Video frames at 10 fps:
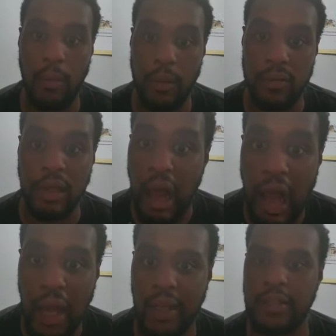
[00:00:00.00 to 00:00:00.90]
It was
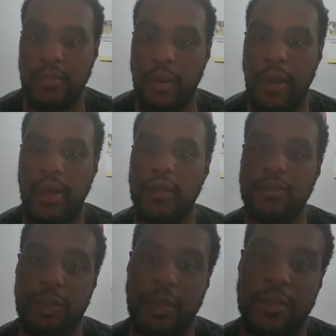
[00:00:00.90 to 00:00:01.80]
like it was bad. It was
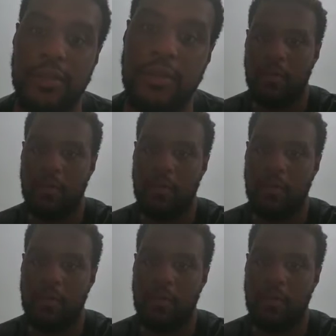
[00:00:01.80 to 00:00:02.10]
crazy.